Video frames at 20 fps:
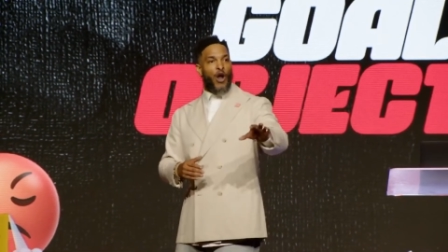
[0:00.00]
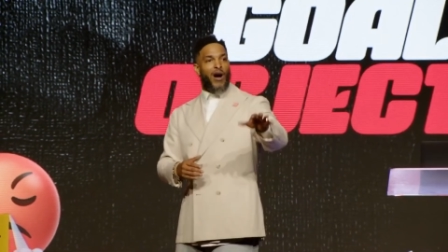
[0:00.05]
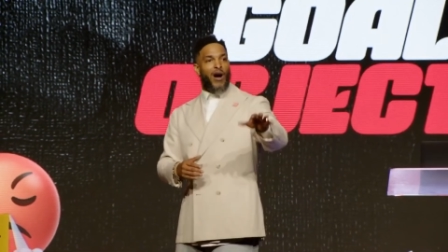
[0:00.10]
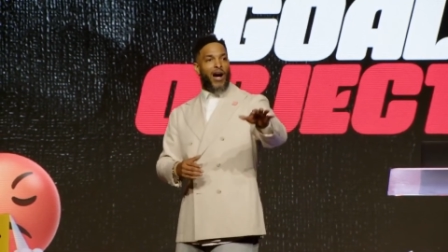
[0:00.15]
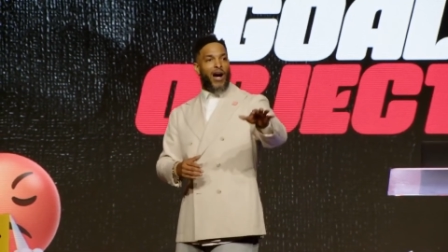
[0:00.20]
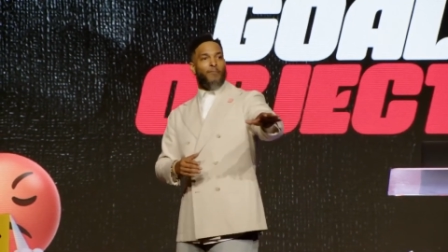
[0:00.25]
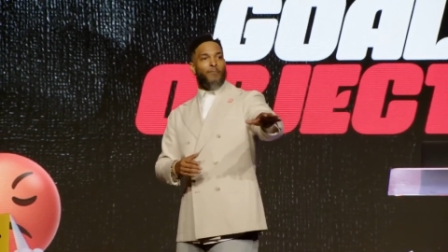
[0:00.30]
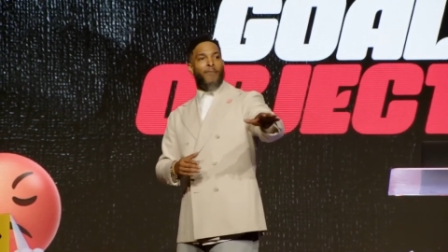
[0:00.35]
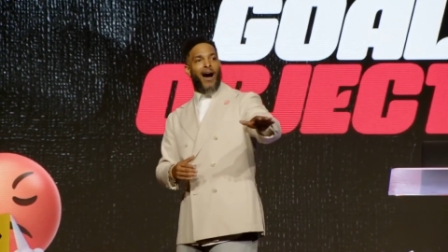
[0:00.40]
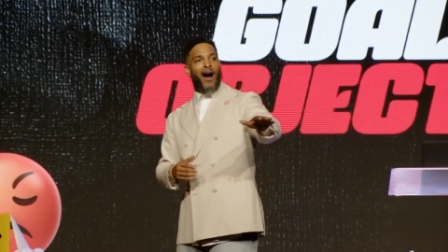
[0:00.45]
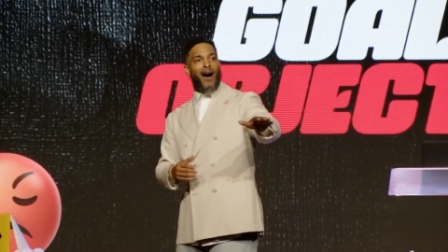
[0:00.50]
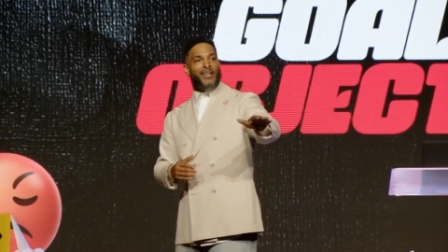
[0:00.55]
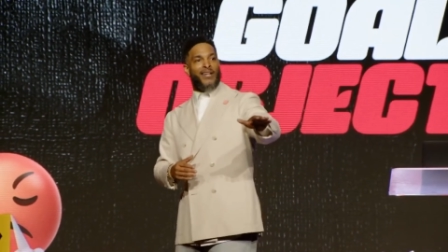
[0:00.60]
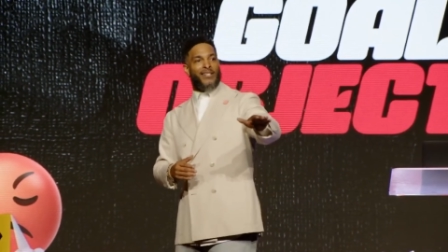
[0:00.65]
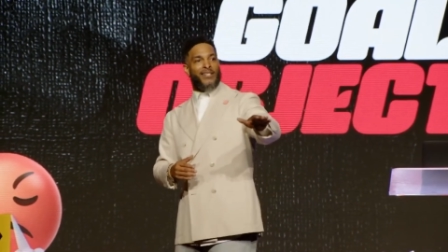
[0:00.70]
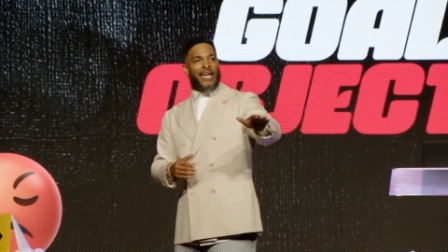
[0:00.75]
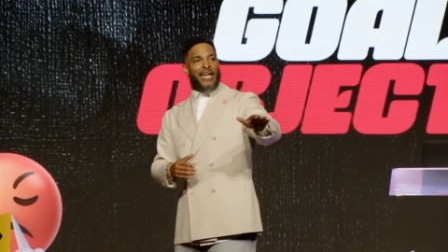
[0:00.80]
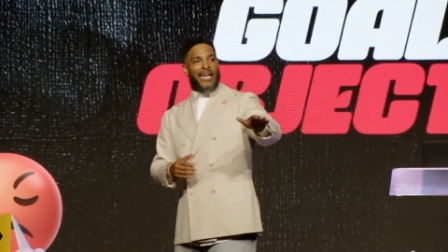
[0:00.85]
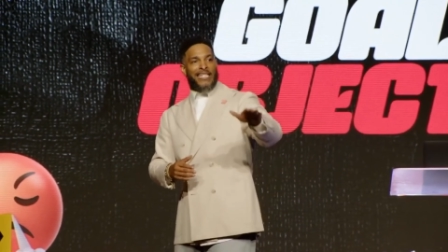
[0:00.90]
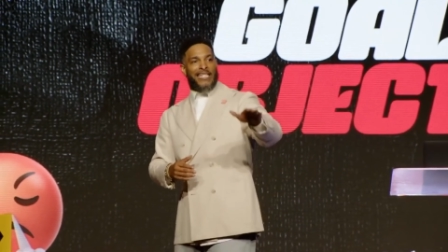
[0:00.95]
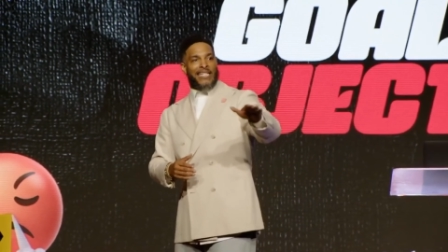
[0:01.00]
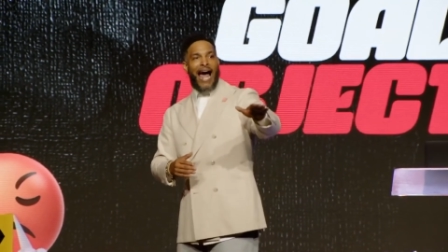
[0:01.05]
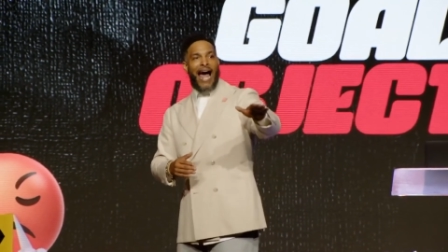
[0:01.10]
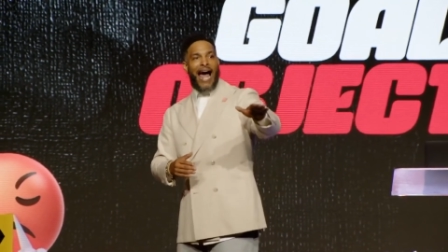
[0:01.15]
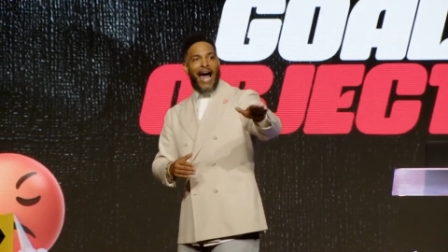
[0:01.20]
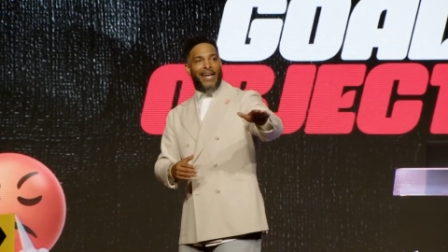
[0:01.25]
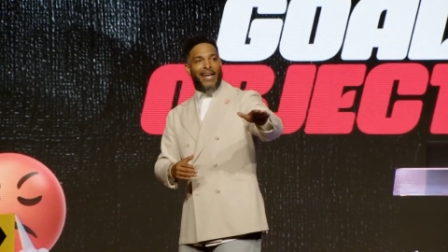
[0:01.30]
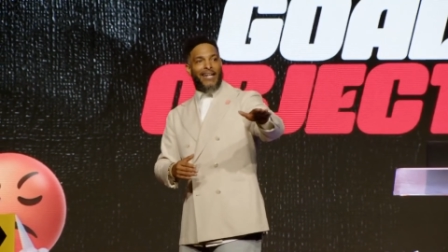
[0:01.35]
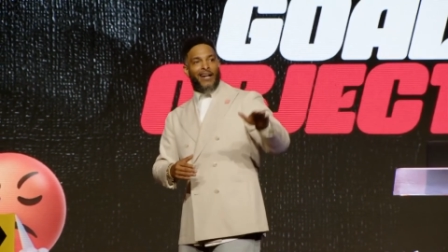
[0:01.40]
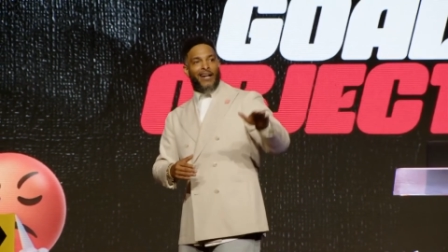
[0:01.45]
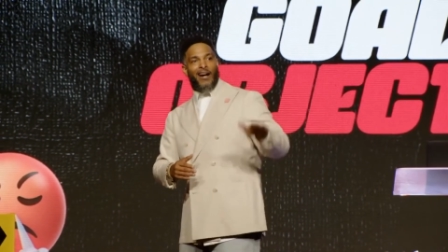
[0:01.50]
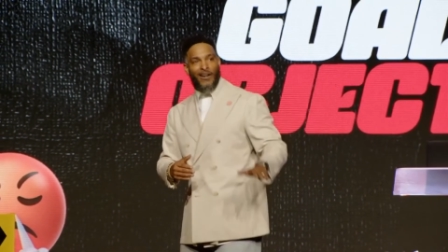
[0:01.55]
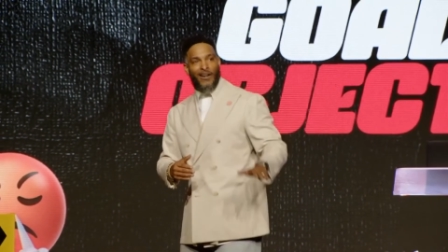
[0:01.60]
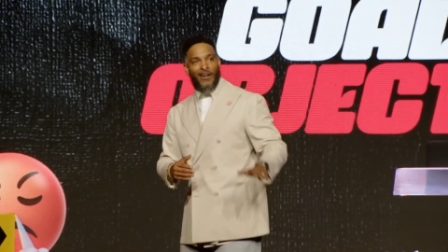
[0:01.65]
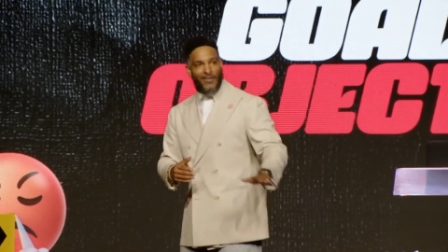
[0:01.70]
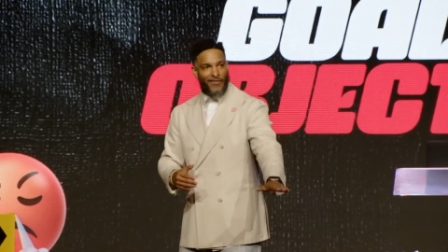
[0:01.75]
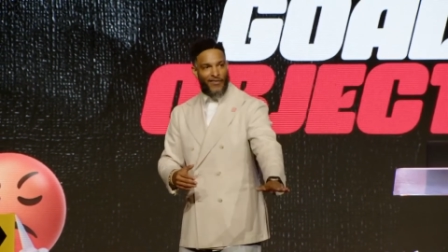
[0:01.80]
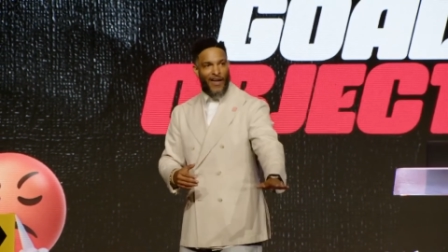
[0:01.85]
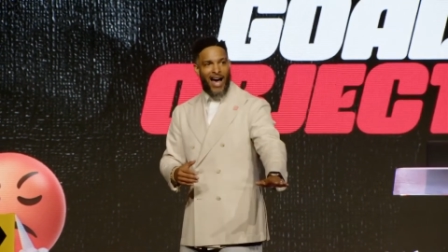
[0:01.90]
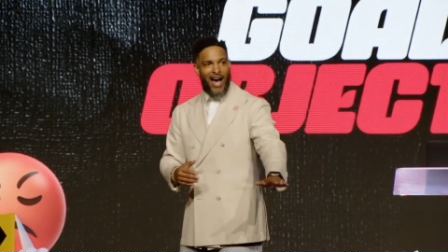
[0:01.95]
Hamas is hiding under
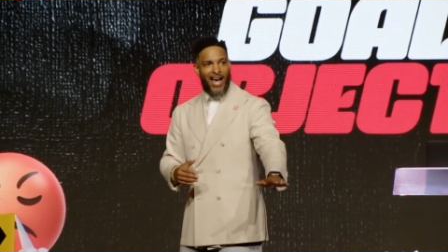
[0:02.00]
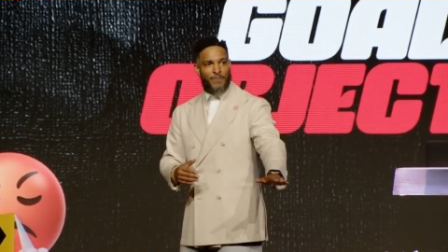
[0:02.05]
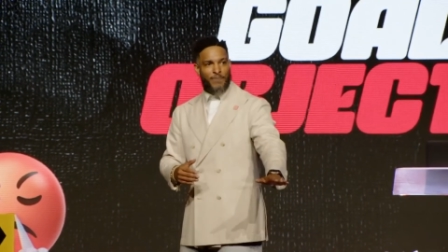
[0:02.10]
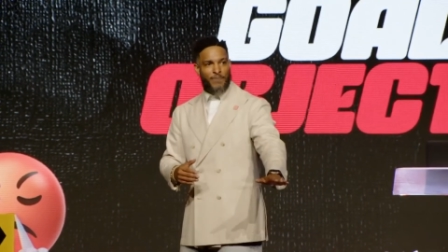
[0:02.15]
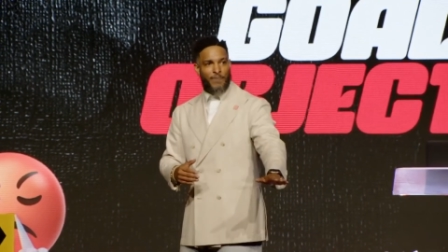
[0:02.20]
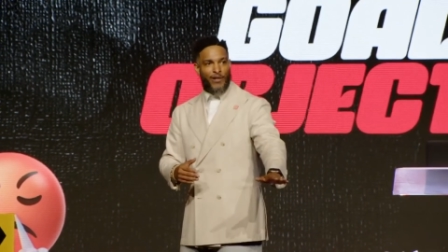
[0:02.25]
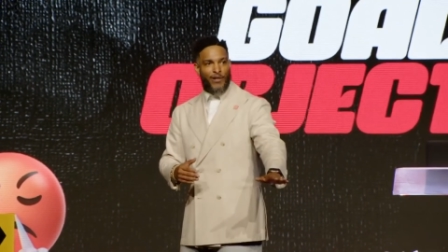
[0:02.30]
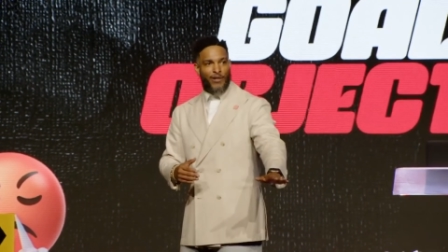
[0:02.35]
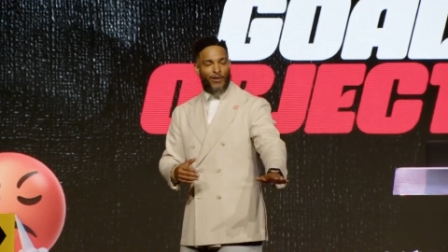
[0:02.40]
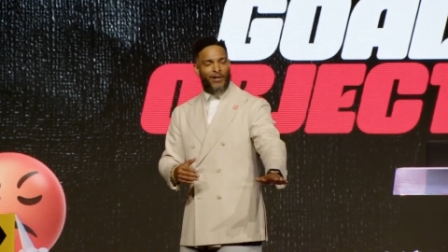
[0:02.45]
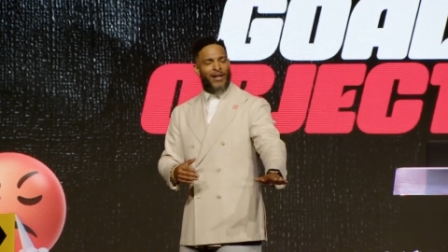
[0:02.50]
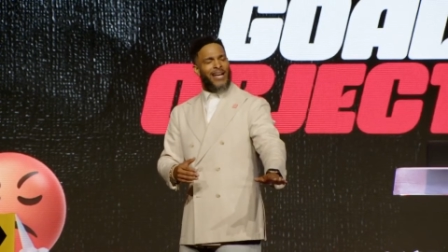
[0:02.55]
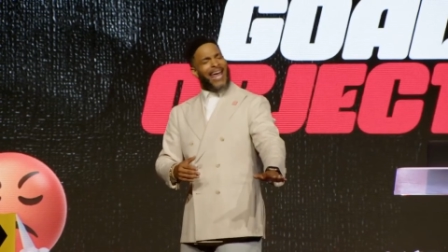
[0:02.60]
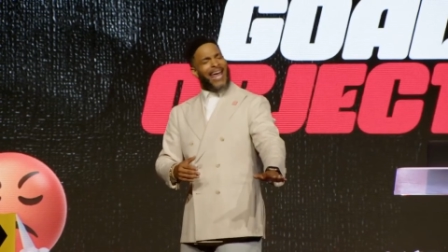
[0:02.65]
the hospital.